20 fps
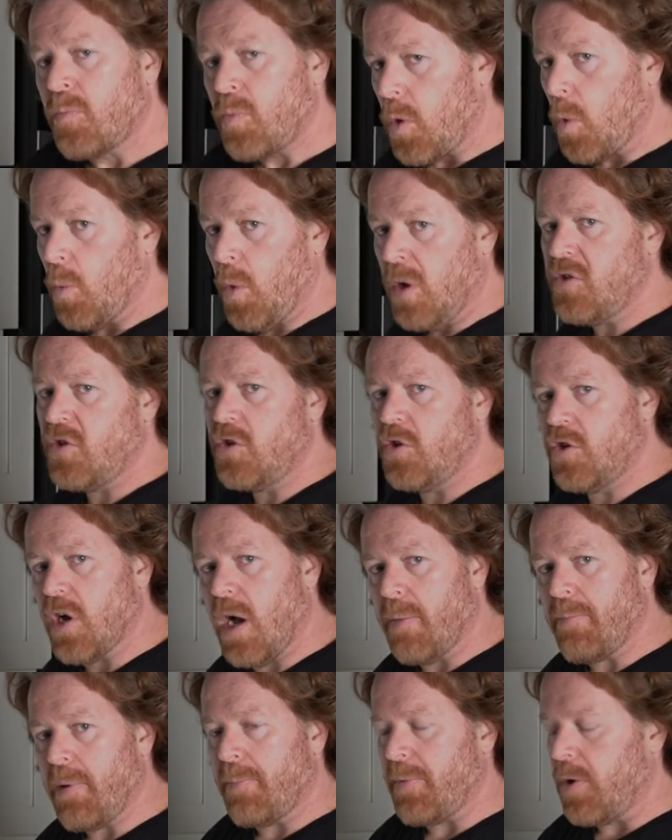once you
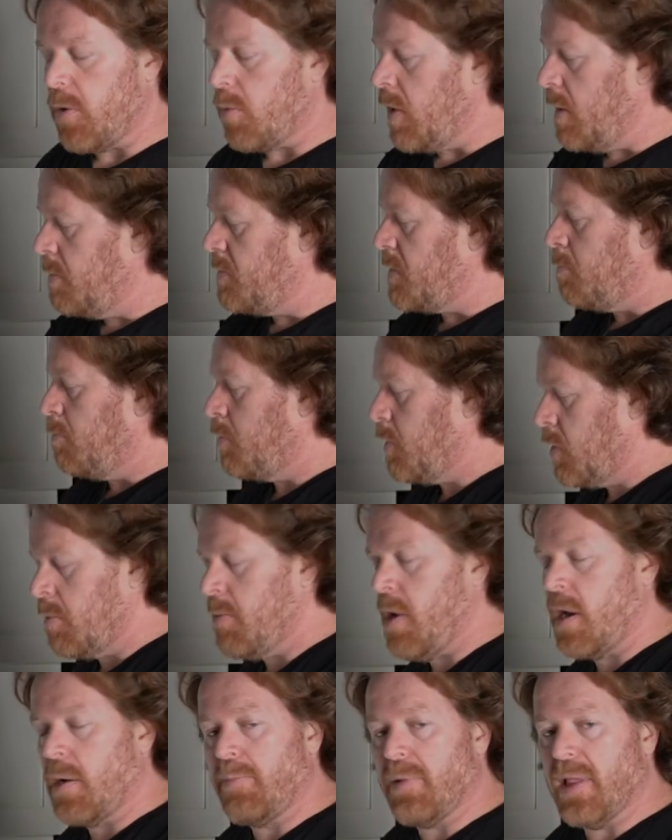chop up your ribs and put them
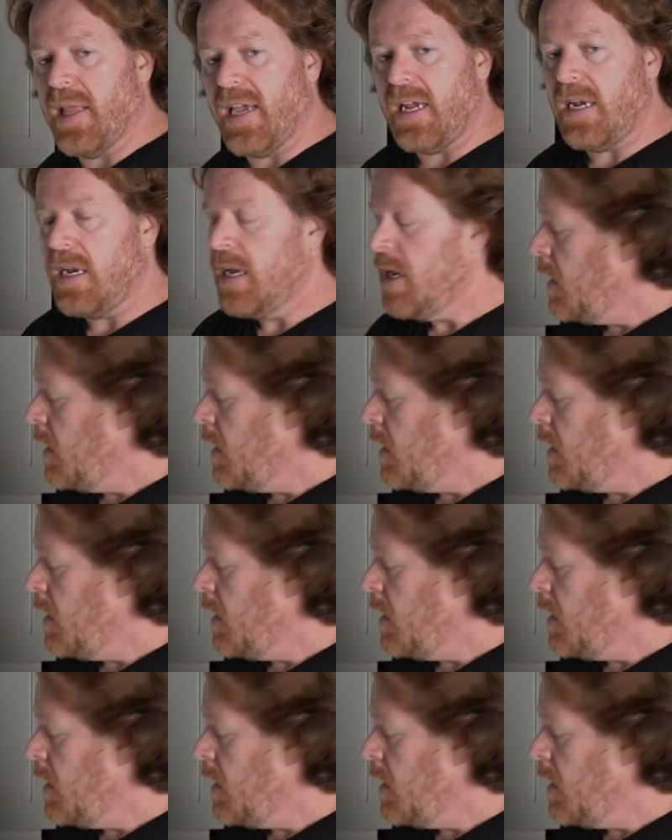on a plate,